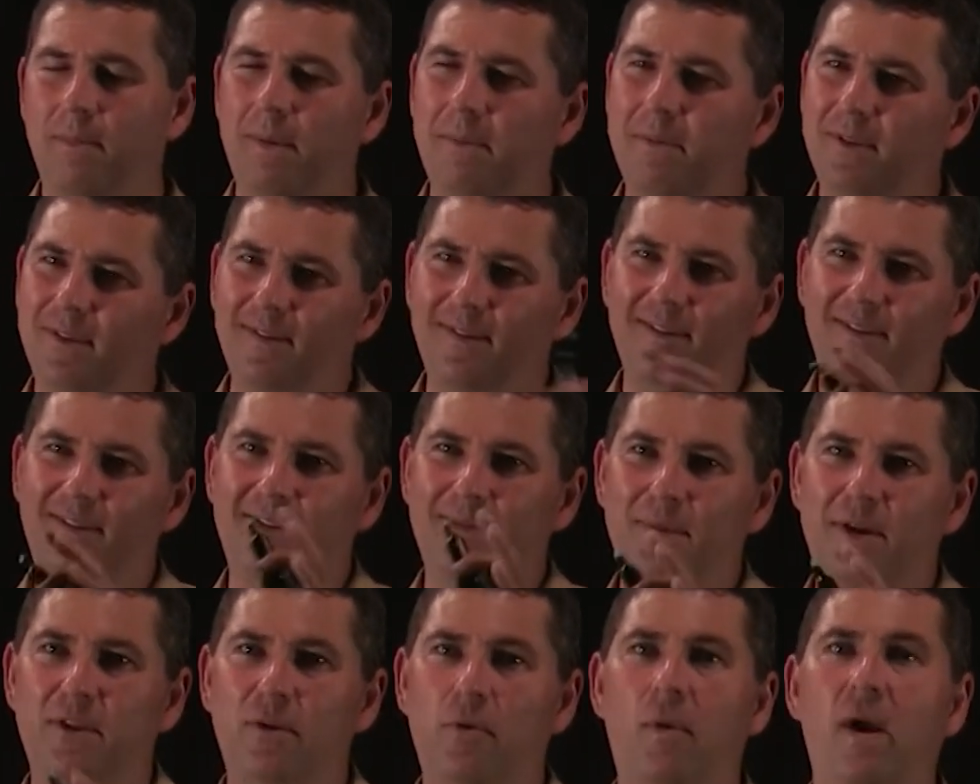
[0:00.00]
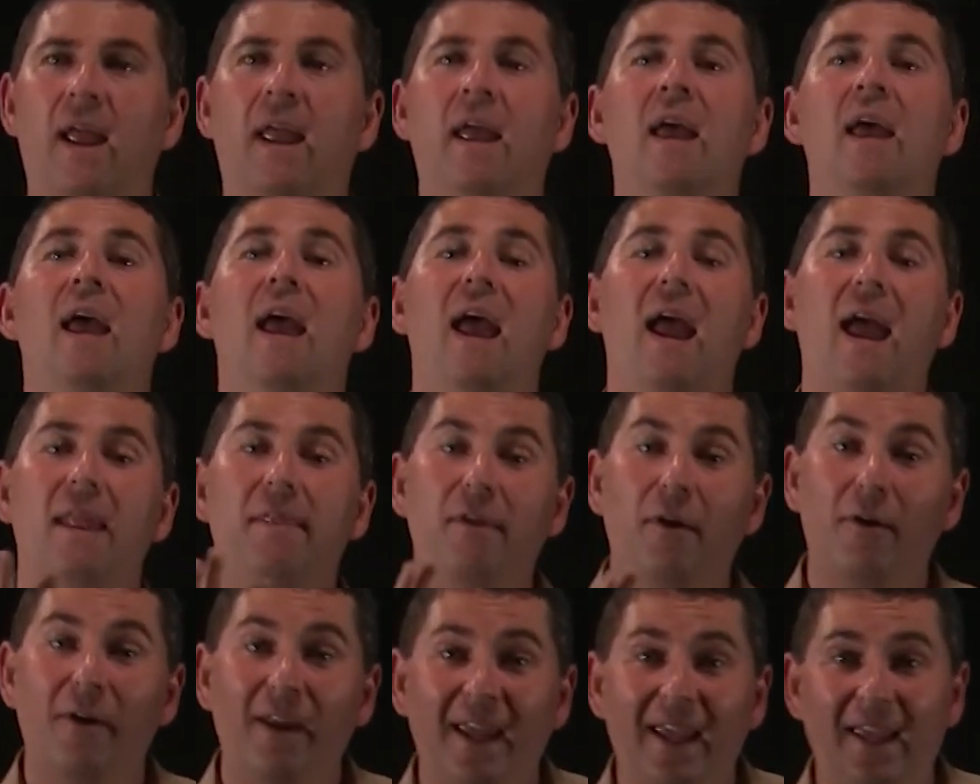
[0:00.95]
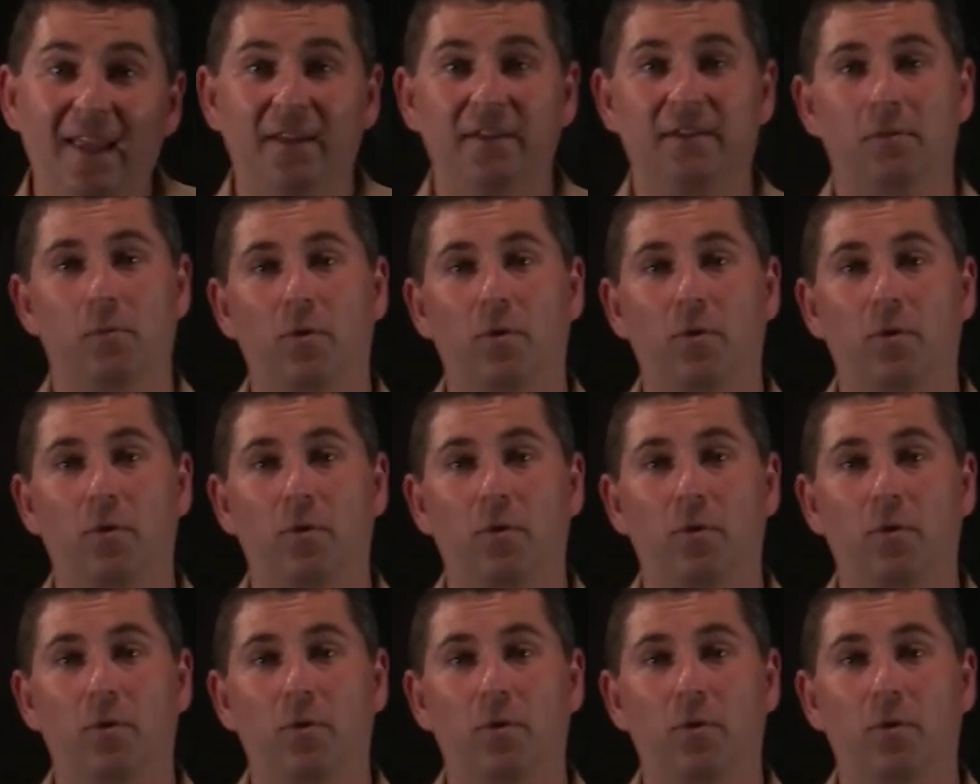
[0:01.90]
Maybe there's some other way. And there is,